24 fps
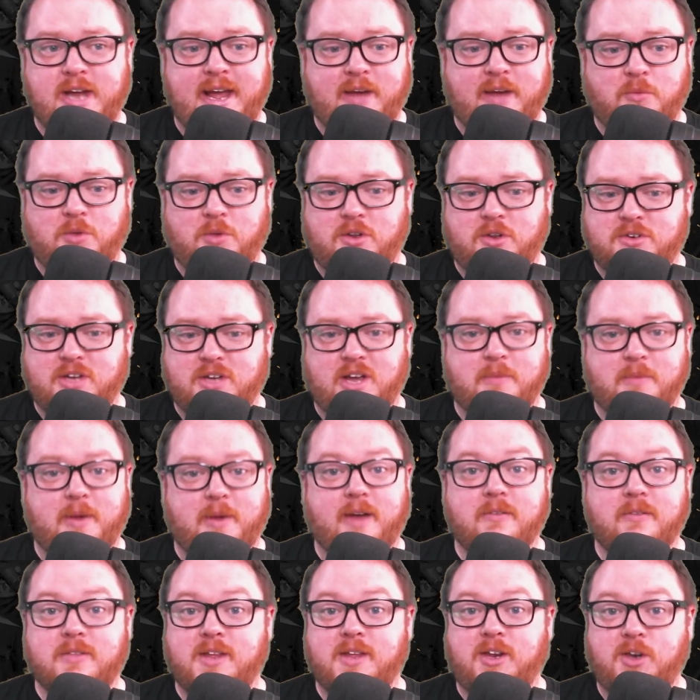where they're talking about
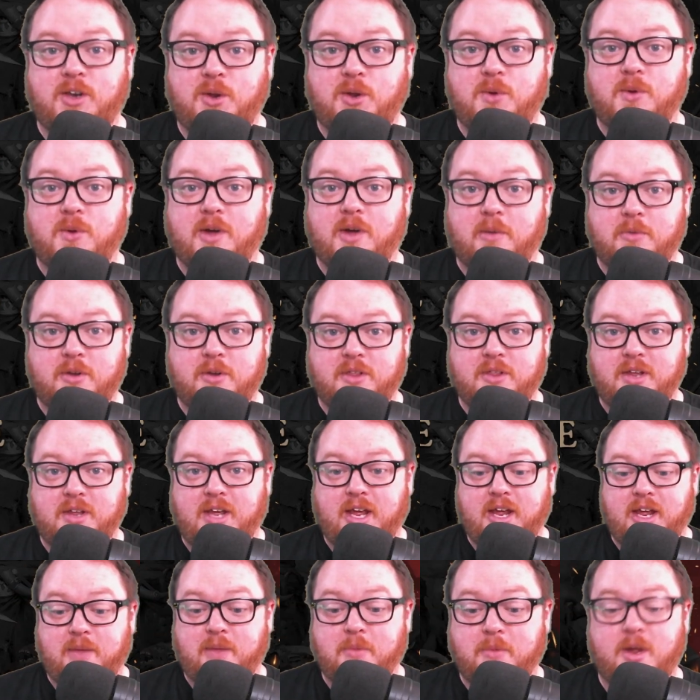everything new coming to the
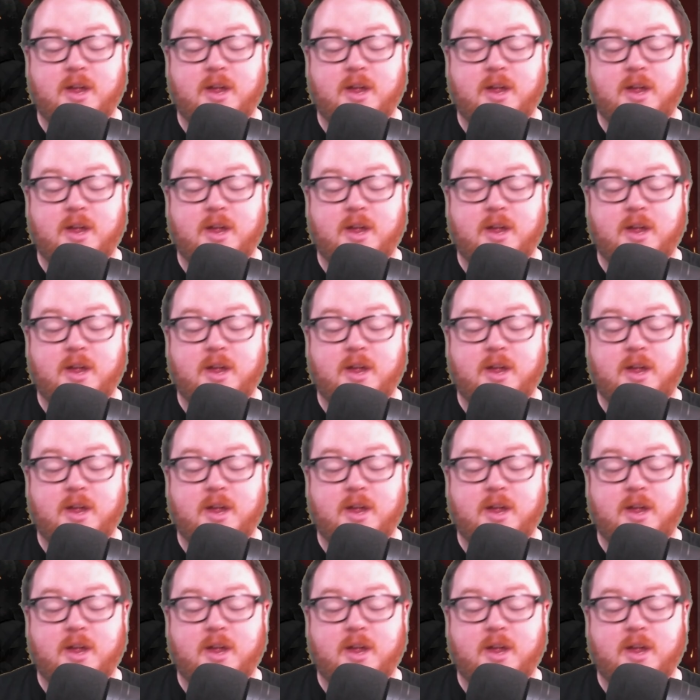game.